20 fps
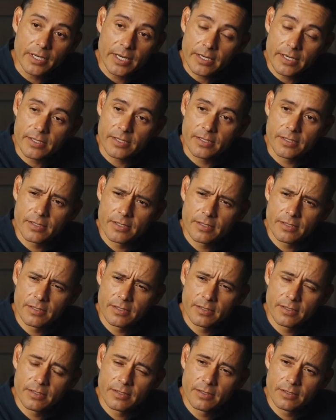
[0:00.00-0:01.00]
connections
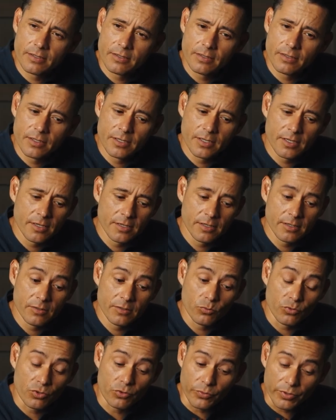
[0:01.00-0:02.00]

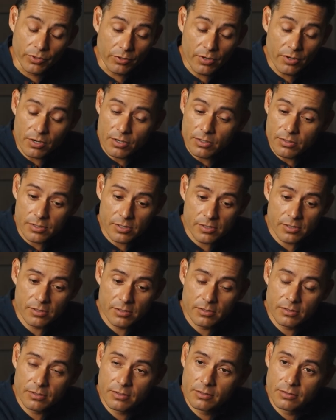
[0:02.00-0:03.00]
with real
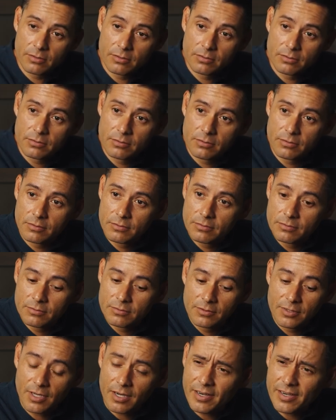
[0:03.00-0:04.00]
girls,
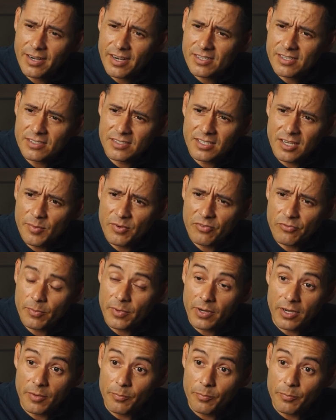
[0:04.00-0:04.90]
not connections coming from